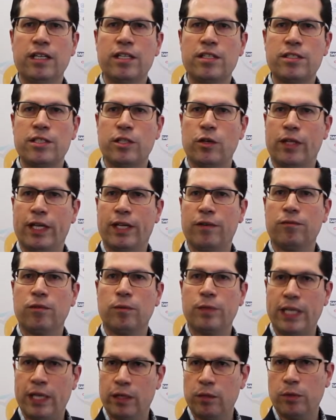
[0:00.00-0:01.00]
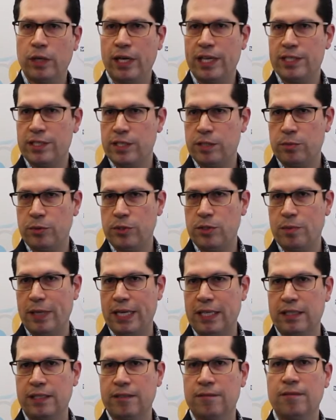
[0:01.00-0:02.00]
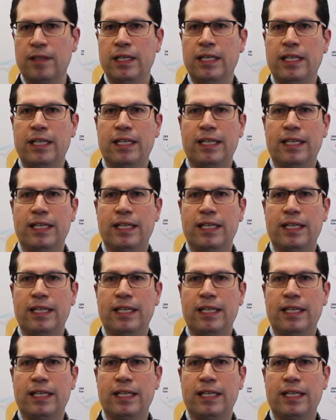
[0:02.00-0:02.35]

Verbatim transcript: so that from the enterprise's perspective,